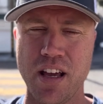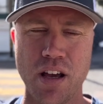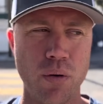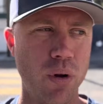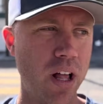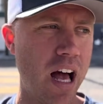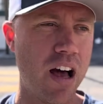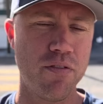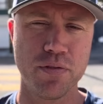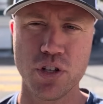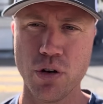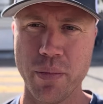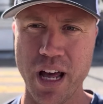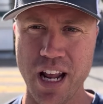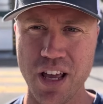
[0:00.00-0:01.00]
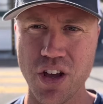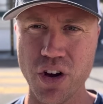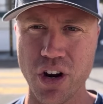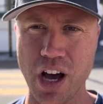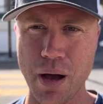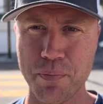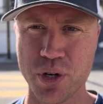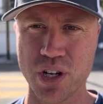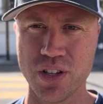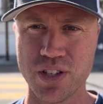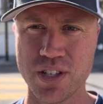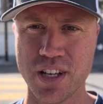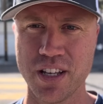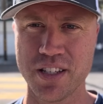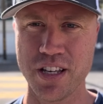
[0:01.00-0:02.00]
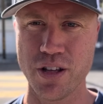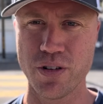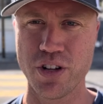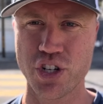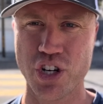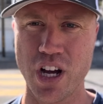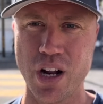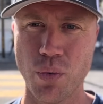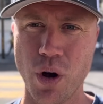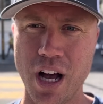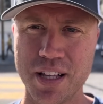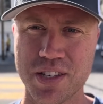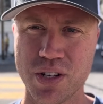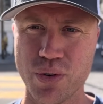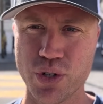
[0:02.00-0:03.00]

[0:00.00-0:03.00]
will have too many good options. It's either Deshaun Watson,